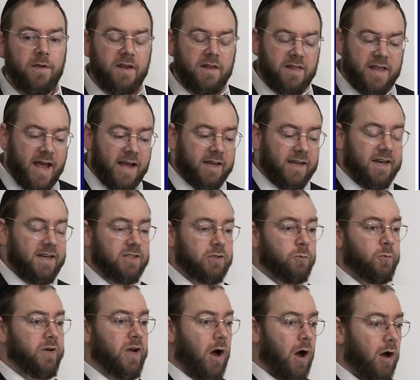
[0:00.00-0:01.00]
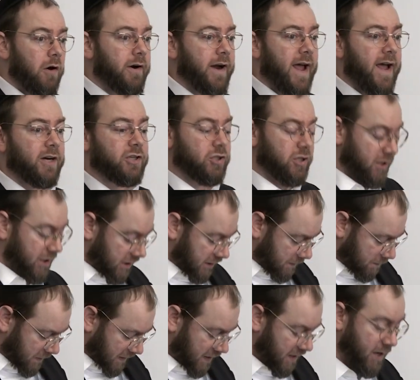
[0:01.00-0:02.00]
In that case, we are actually
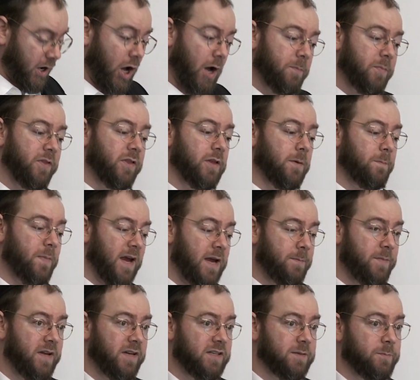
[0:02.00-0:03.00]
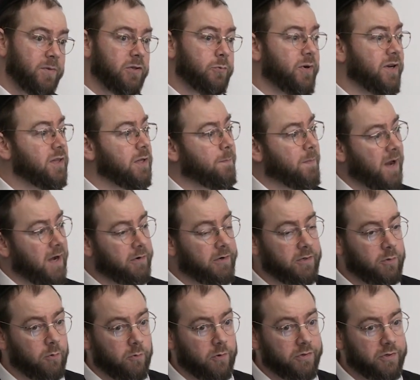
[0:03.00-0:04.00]
splitting up the payment between the
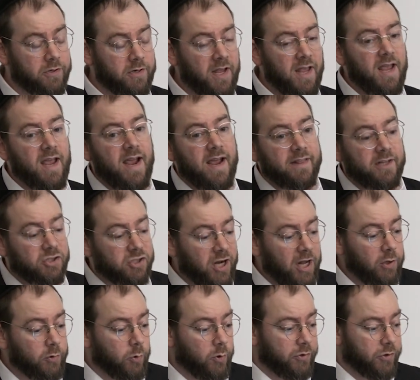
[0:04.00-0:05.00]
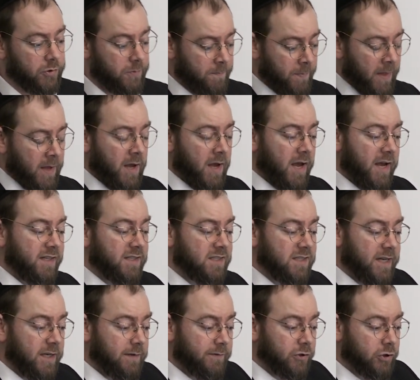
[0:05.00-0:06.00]
parent order and the child order.
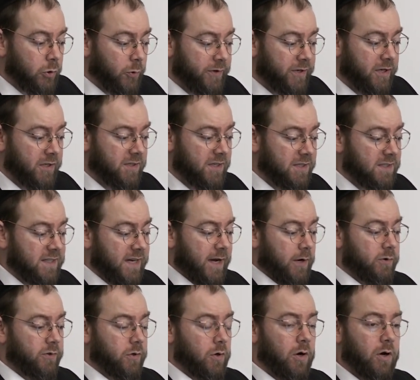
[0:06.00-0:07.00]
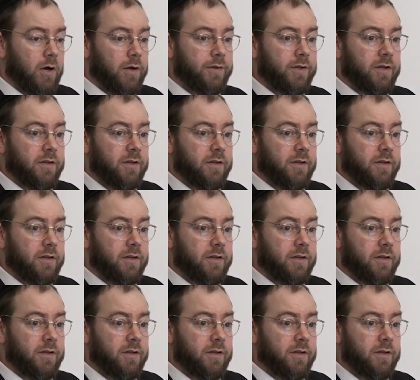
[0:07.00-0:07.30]
Instead of showing a discount on